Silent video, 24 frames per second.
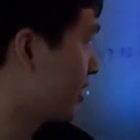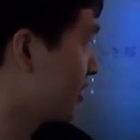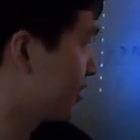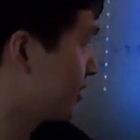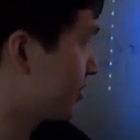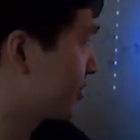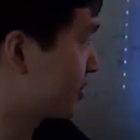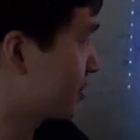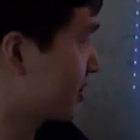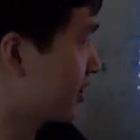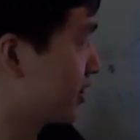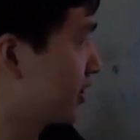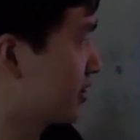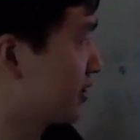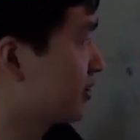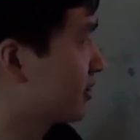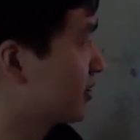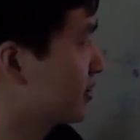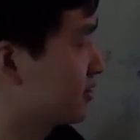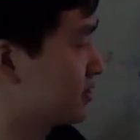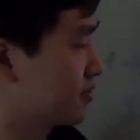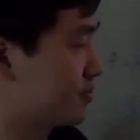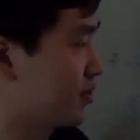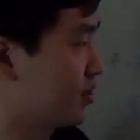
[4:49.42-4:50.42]
is the
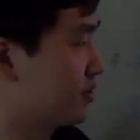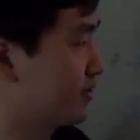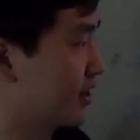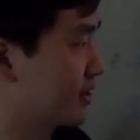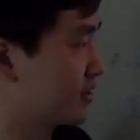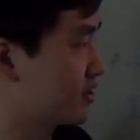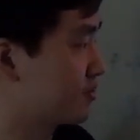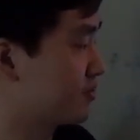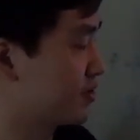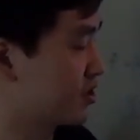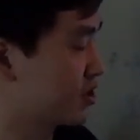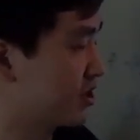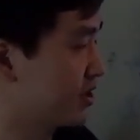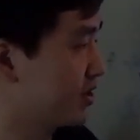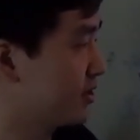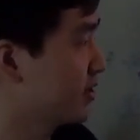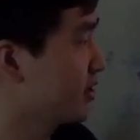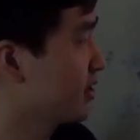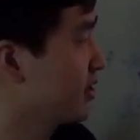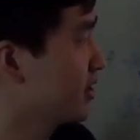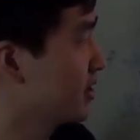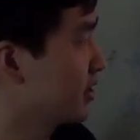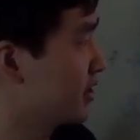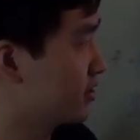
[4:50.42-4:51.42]
polar vector machine.
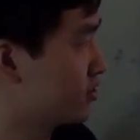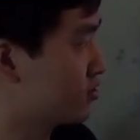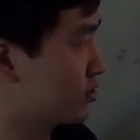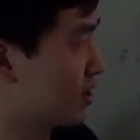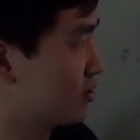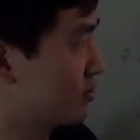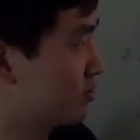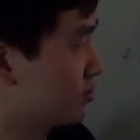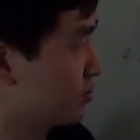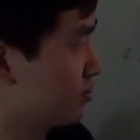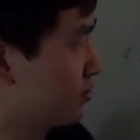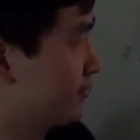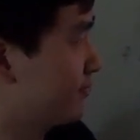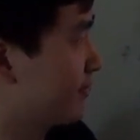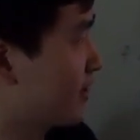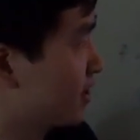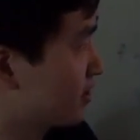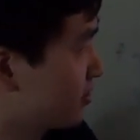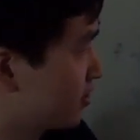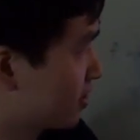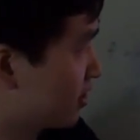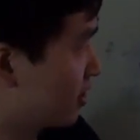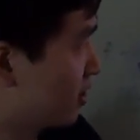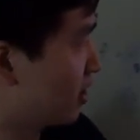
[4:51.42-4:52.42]
It tries to
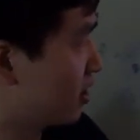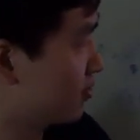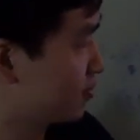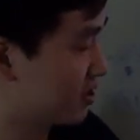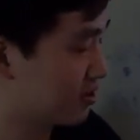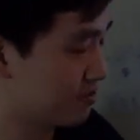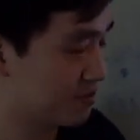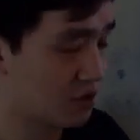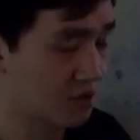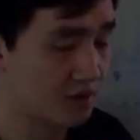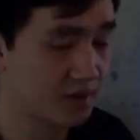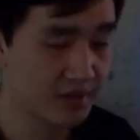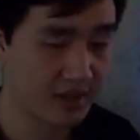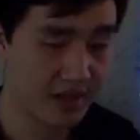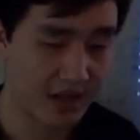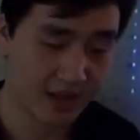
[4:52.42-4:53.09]
find the optimal